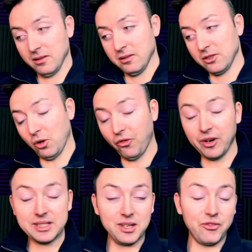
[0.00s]
So
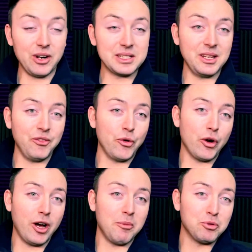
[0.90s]
first thing first, if
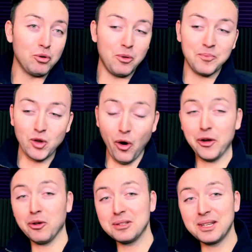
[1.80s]
you're up to going
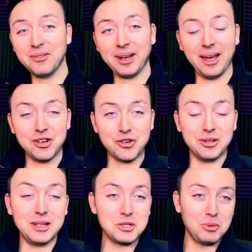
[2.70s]
on ski vacation
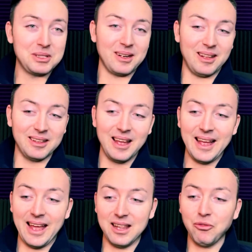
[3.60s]
in Switzerland
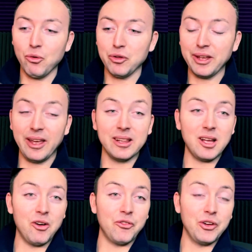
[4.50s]
and if you want to get
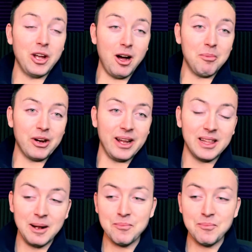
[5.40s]
a free upgrade,